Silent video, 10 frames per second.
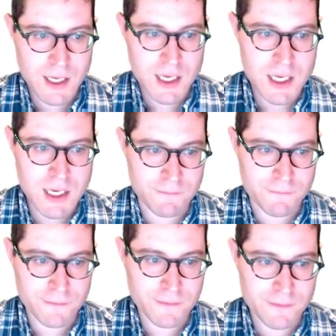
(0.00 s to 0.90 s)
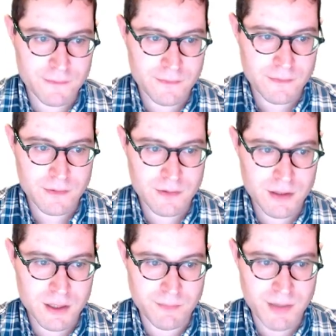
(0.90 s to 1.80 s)
If
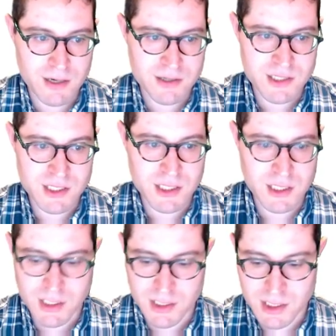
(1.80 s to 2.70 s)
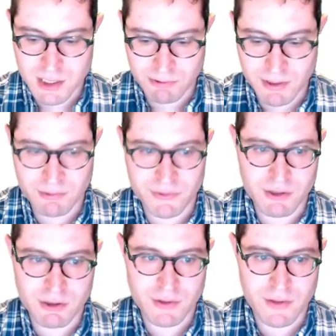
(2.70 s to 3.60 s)
comparison equals
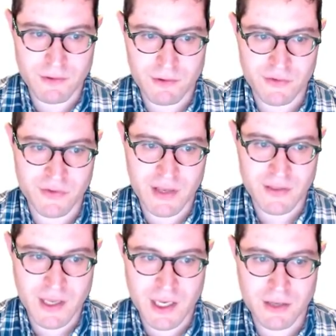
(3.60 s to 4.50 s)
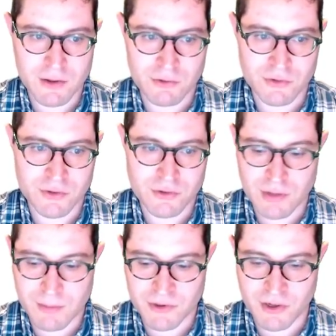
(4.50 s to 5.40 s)
0, then those two
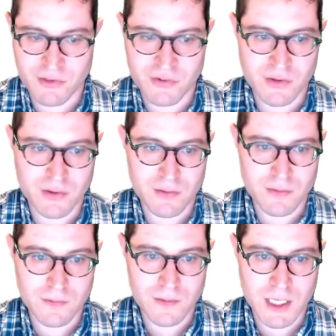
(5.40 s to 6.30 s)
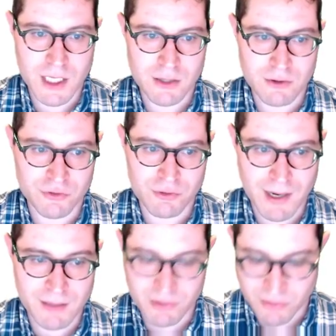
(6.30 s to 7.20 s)
numbers are then those two
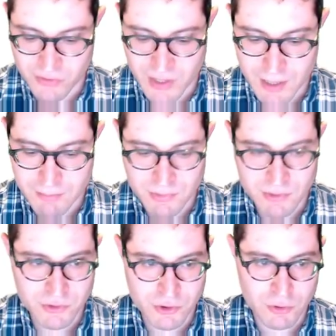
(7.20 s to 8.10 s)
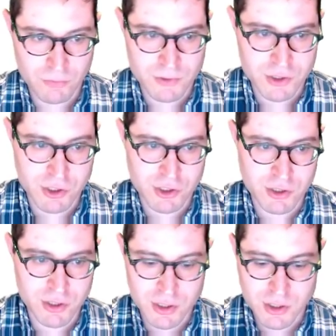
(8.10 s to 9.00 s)
items are the same. So
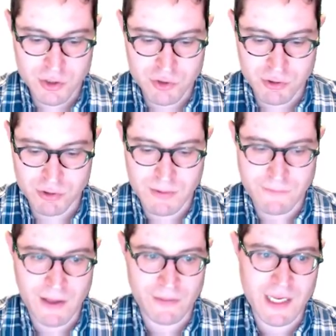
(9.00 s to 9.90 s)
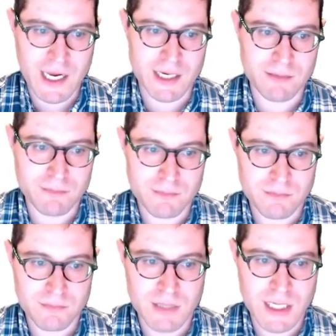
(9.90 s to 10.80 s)
return true. We found the item,
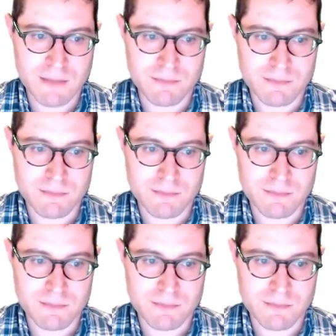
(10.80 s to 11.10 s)
right?